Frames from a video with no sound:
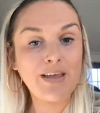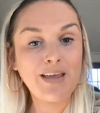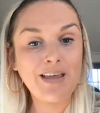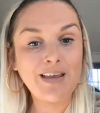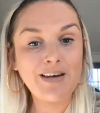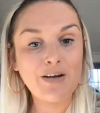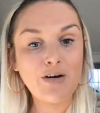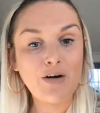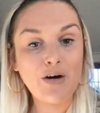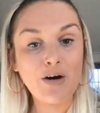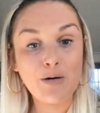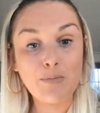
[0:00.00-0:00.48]

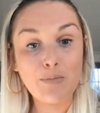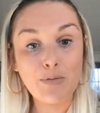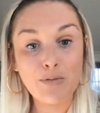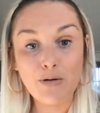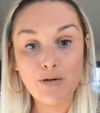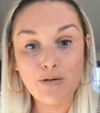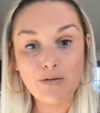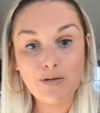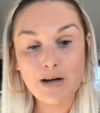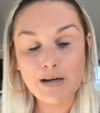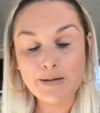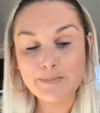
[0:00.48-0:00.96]
in our
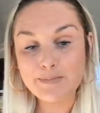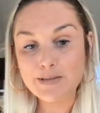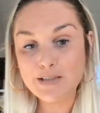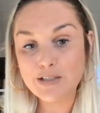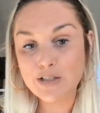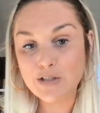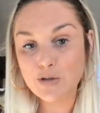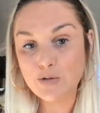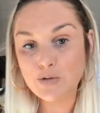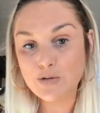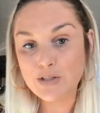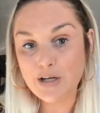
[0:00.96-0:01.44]
programs
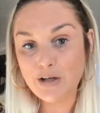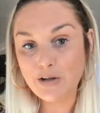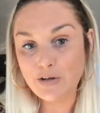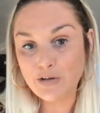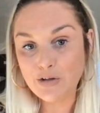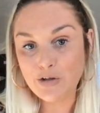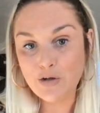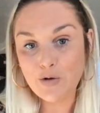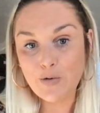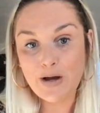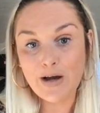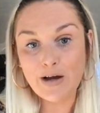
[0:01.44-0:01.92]
to tell
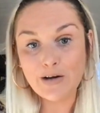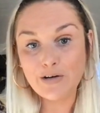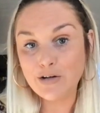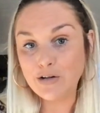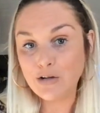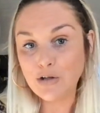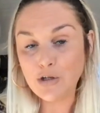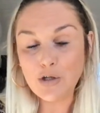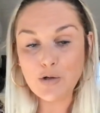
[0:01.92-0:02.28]
you how to